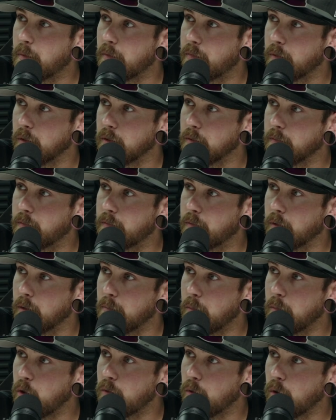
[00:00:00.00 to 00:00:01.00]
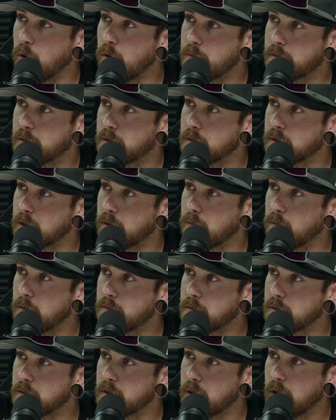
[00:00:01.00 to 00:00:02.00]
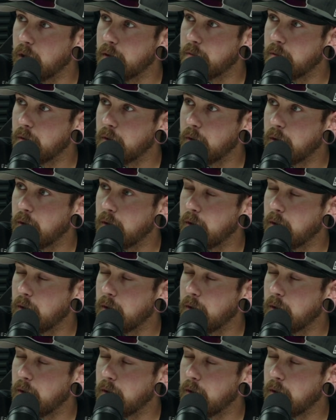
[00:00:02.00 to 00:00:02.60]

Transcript: for moonroofs and sunroofs and stuff.